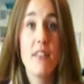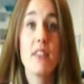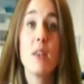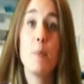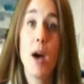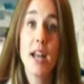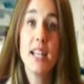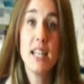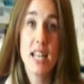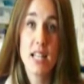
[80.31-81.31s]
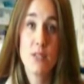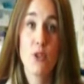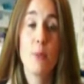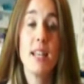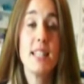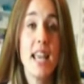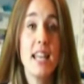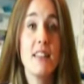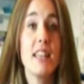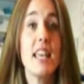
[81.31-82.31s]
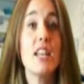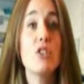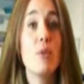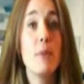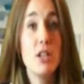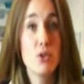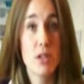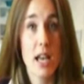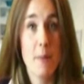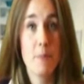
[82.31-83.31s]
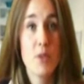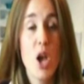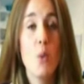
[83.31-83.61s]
that the body needs for maintaining the endometrium,